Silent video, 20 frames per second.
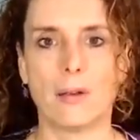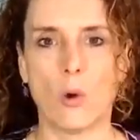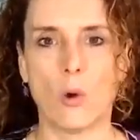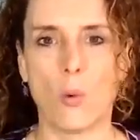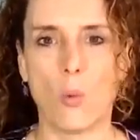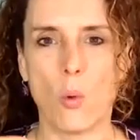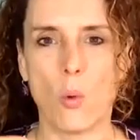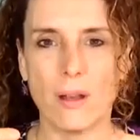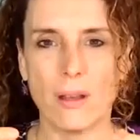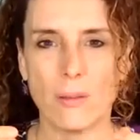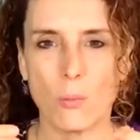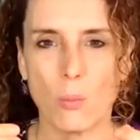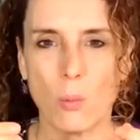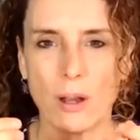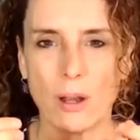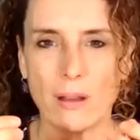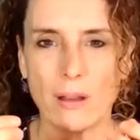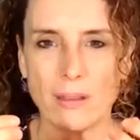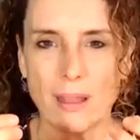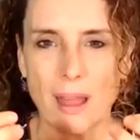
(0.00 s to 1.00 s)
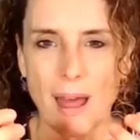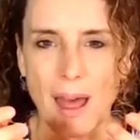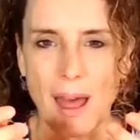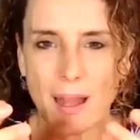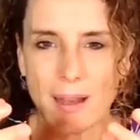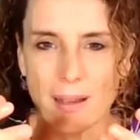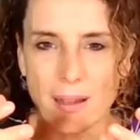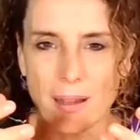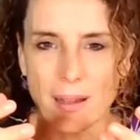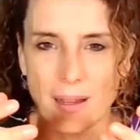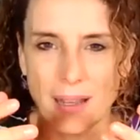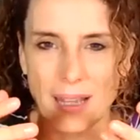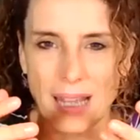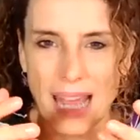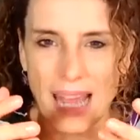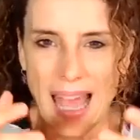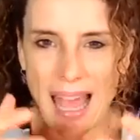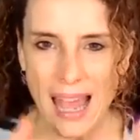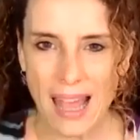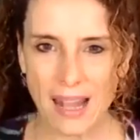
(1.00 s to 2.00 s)
What is that
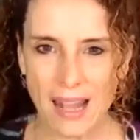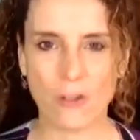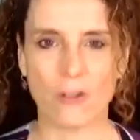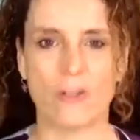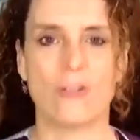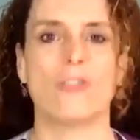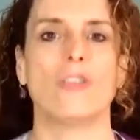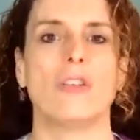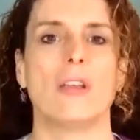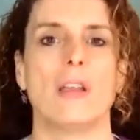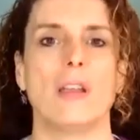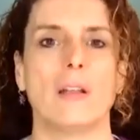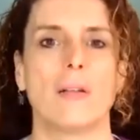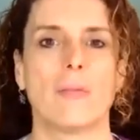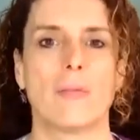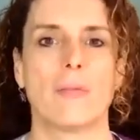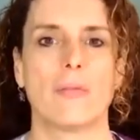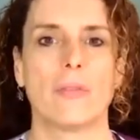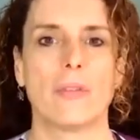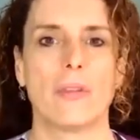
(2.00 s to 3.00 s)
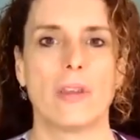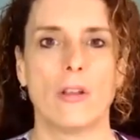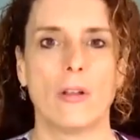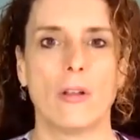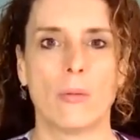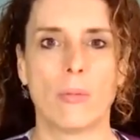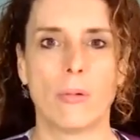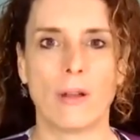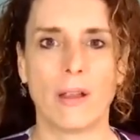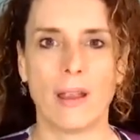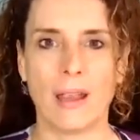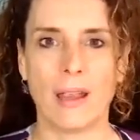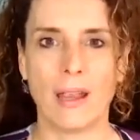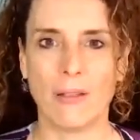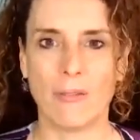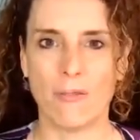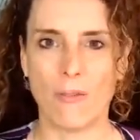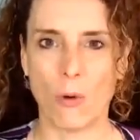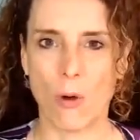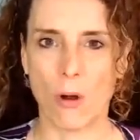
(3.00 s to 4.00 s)
energy you're
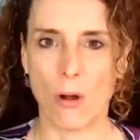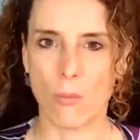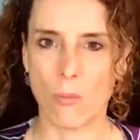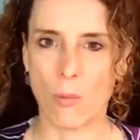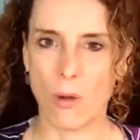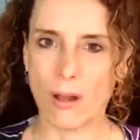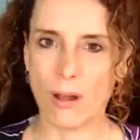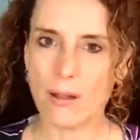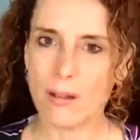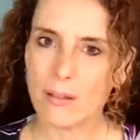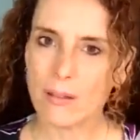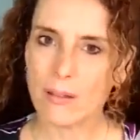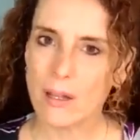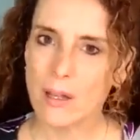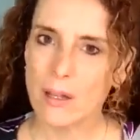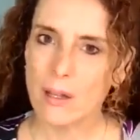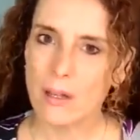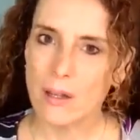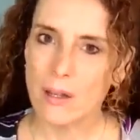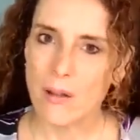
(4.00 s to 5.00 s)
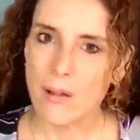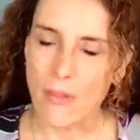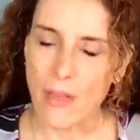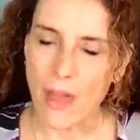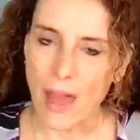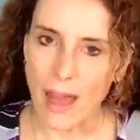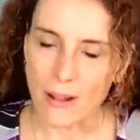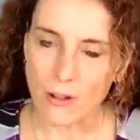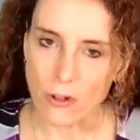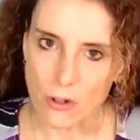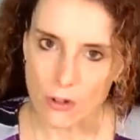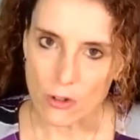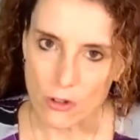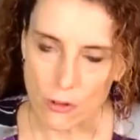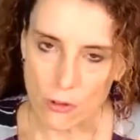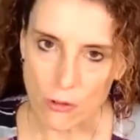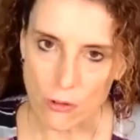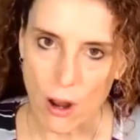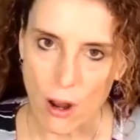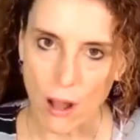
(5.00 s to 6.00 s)
bringing forward? What is that
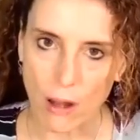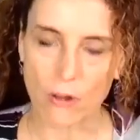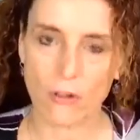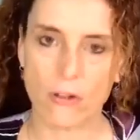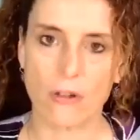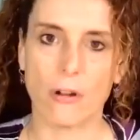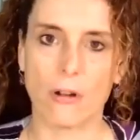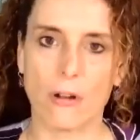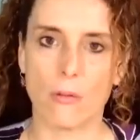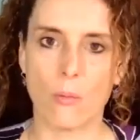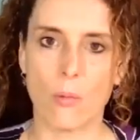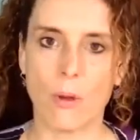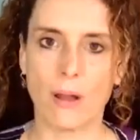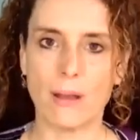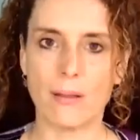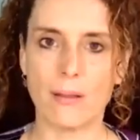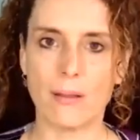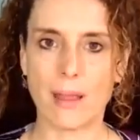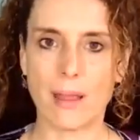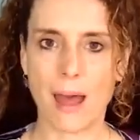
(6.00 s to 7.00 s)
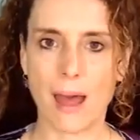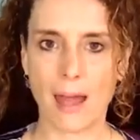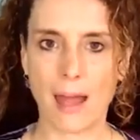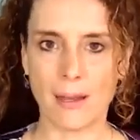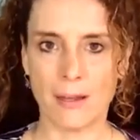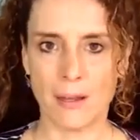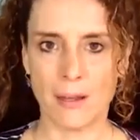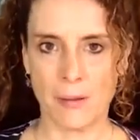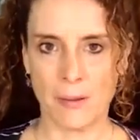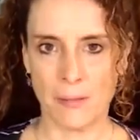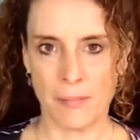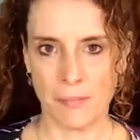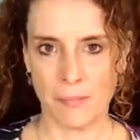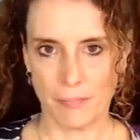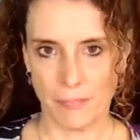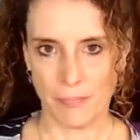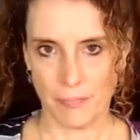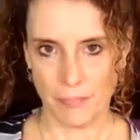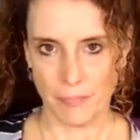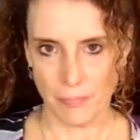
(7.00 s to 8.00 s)
structure? What is that
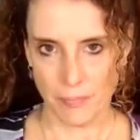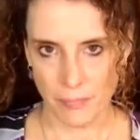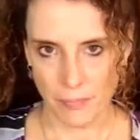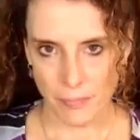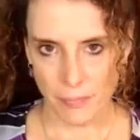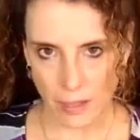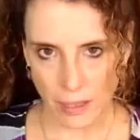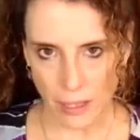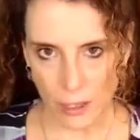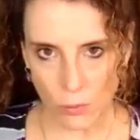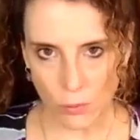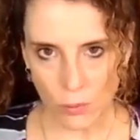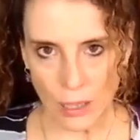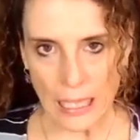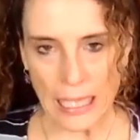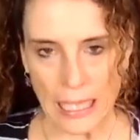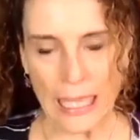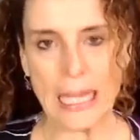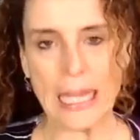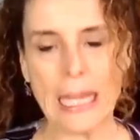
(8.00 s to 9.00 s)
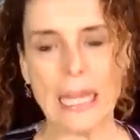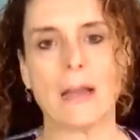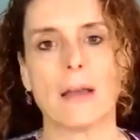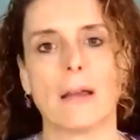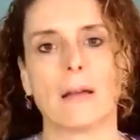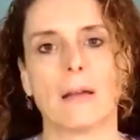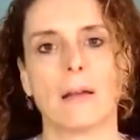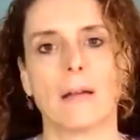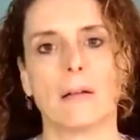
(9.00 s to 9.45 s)
unique